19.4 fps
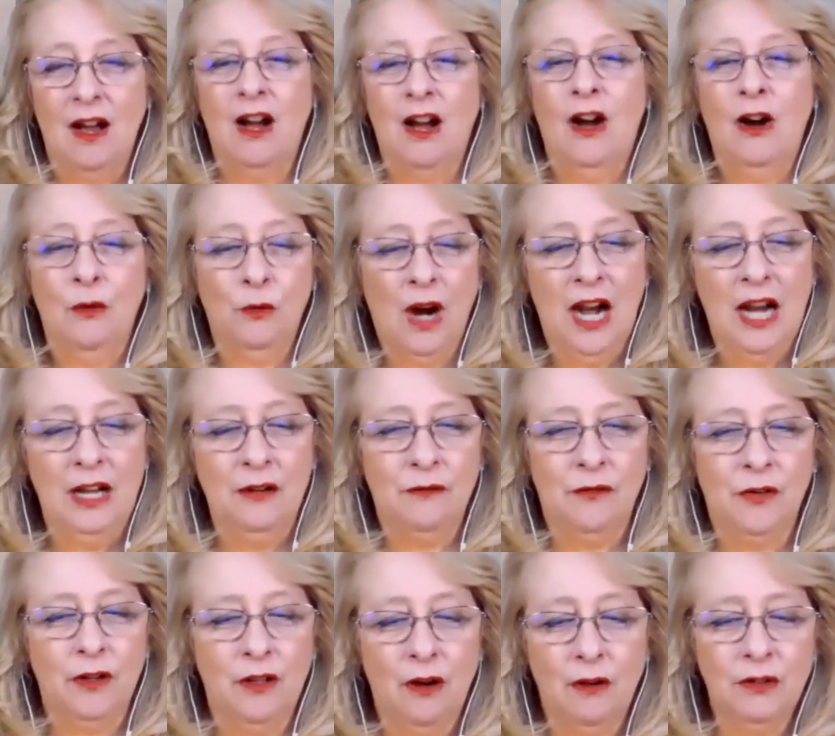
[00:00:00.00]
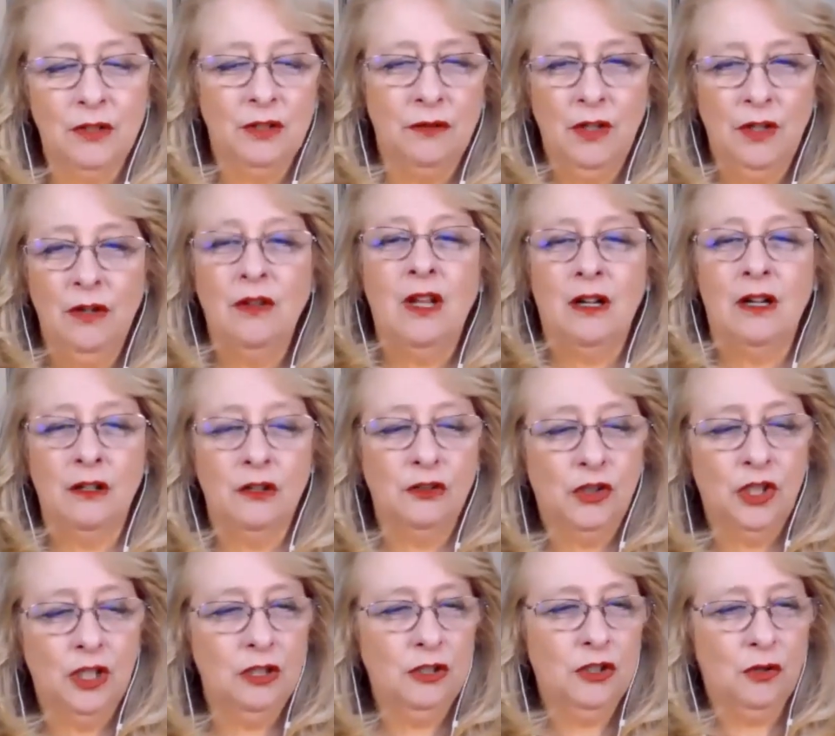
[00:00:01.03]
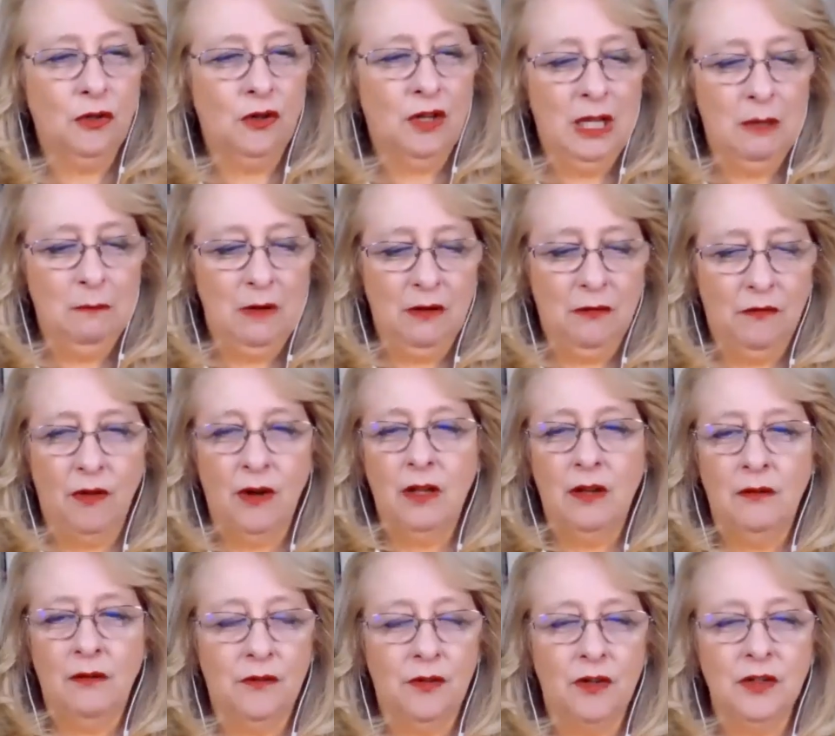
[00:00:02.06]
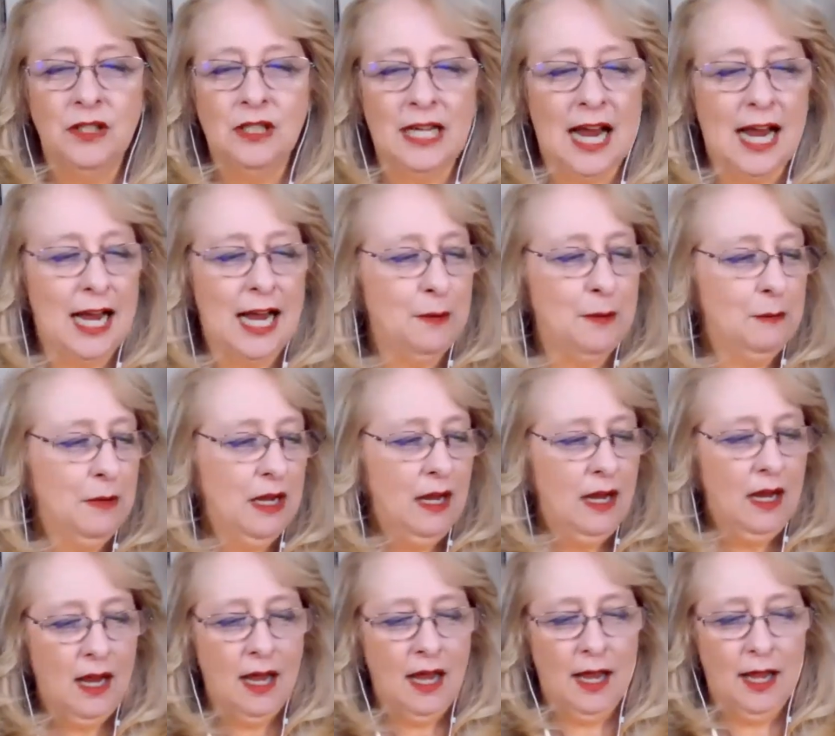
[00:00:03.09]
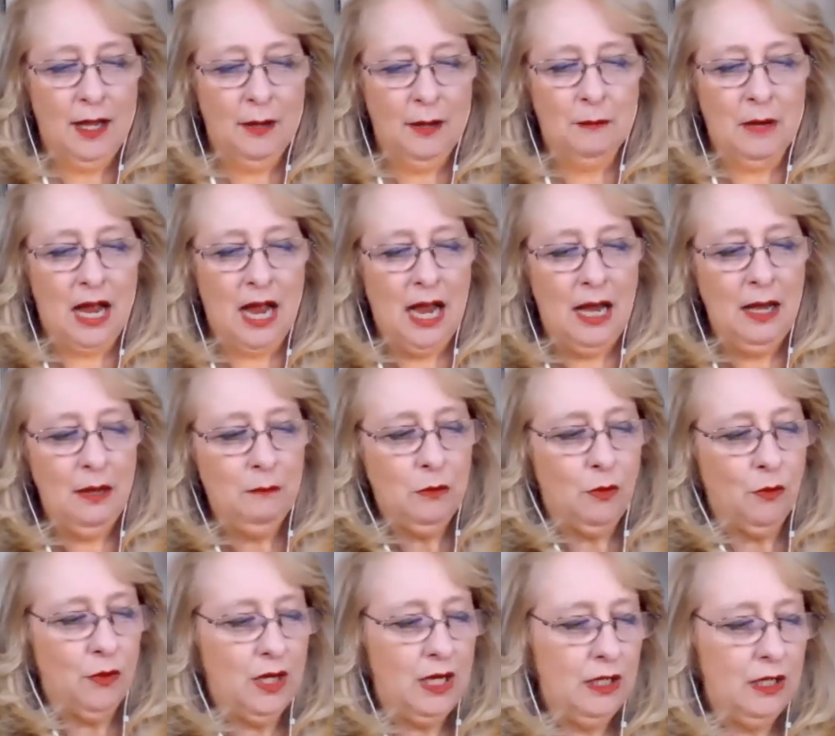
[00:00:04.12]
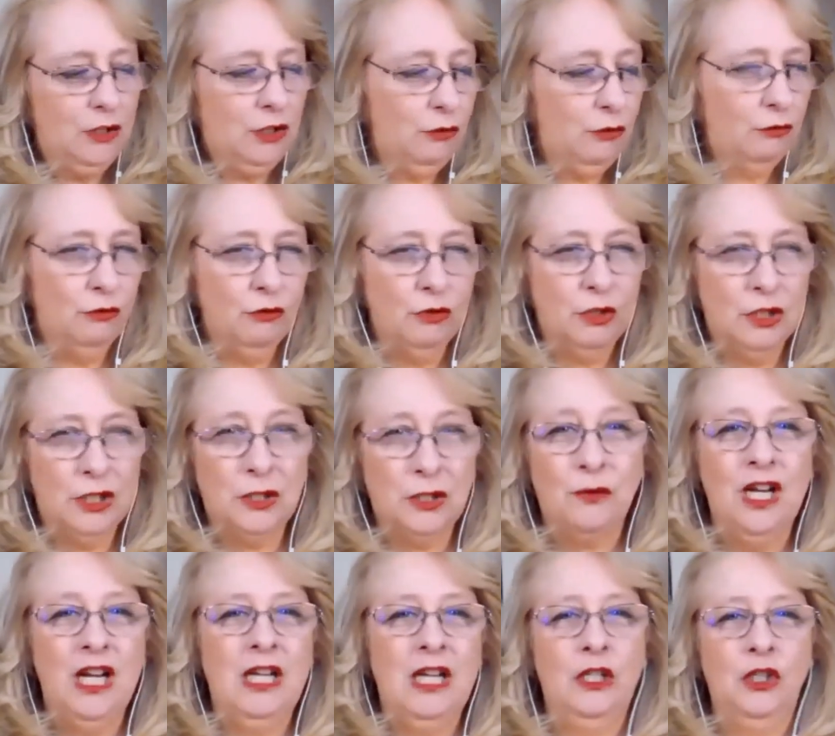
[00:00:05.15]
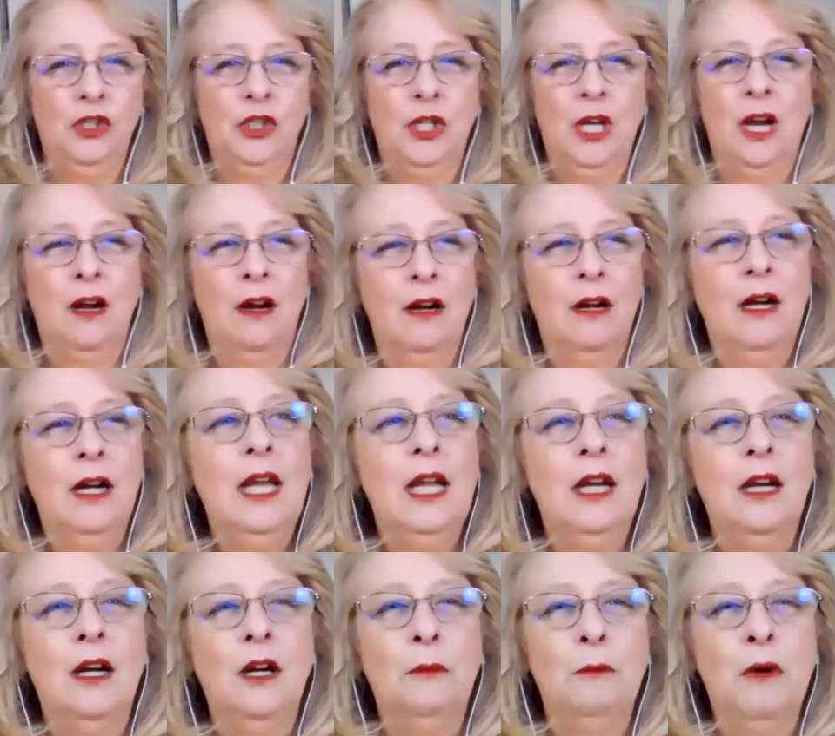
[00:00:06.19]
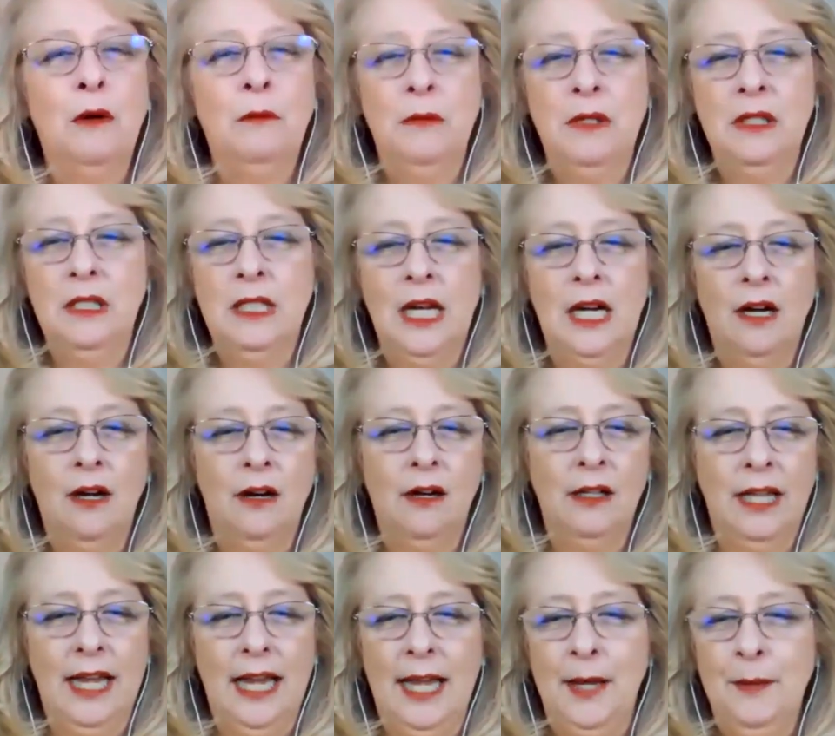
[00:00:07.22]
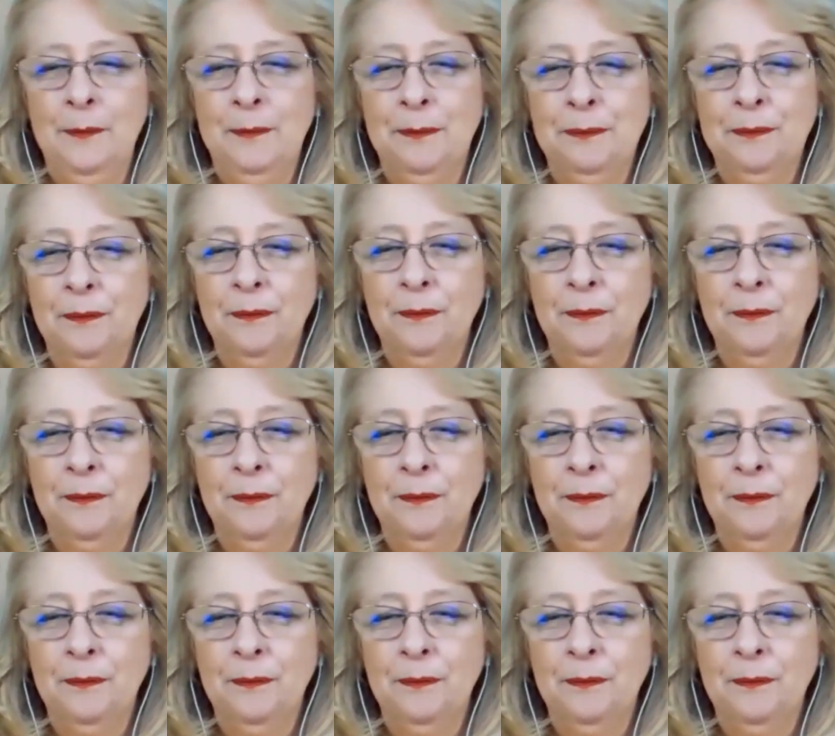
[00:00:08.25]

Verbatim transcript: All right, for those of you that are just joining me for the first time, um, I am going to screen share here momentarily